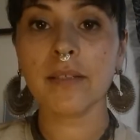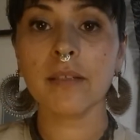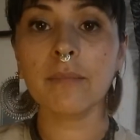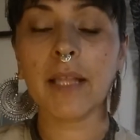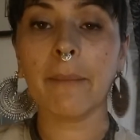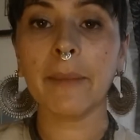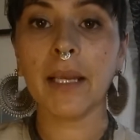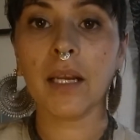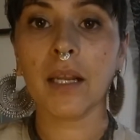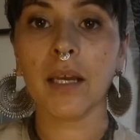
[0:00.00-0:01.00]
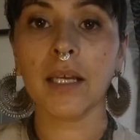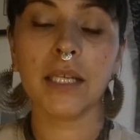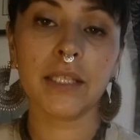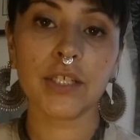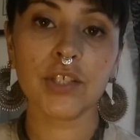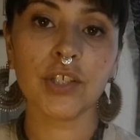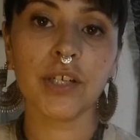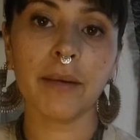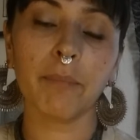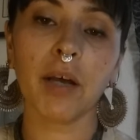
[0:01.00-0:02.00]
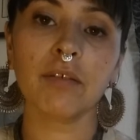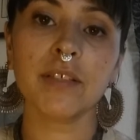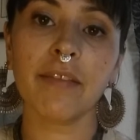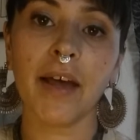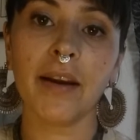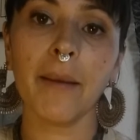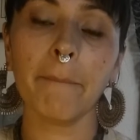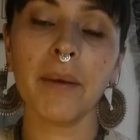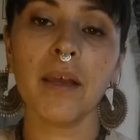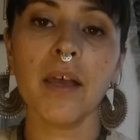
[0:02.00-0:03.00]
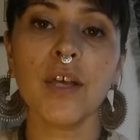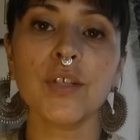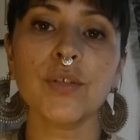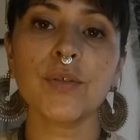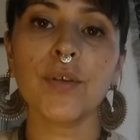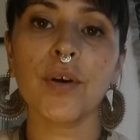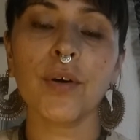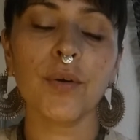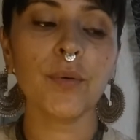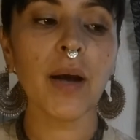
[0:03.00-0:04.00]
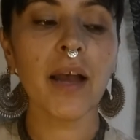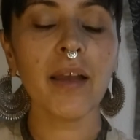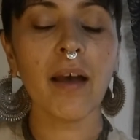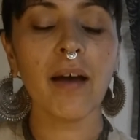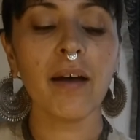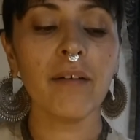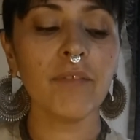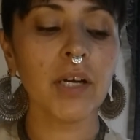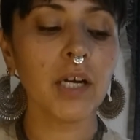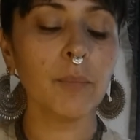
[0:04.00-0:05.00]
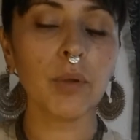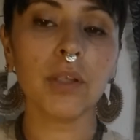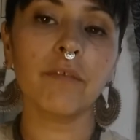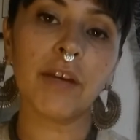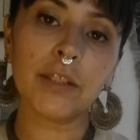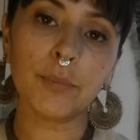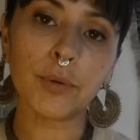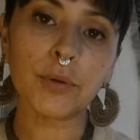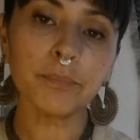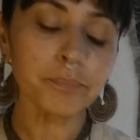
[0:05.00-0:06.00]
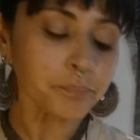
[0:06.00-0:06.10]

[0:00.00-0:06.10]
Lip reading: some Damiana elixir and bottled that up, so I have a couple available,